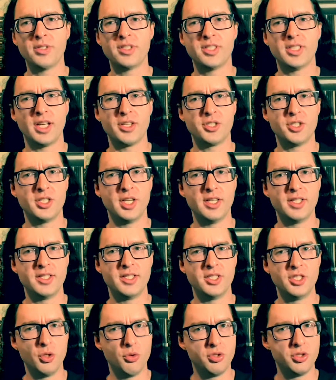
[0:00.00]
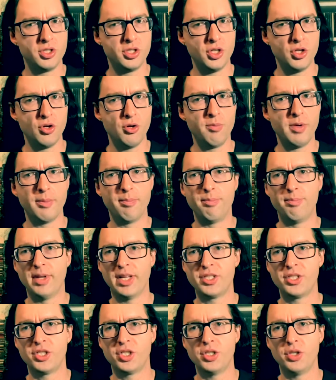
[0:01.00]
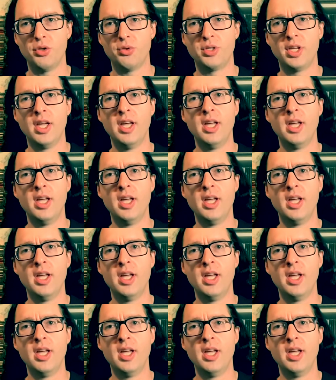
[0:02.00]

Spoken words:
such as YouTube, BitChute,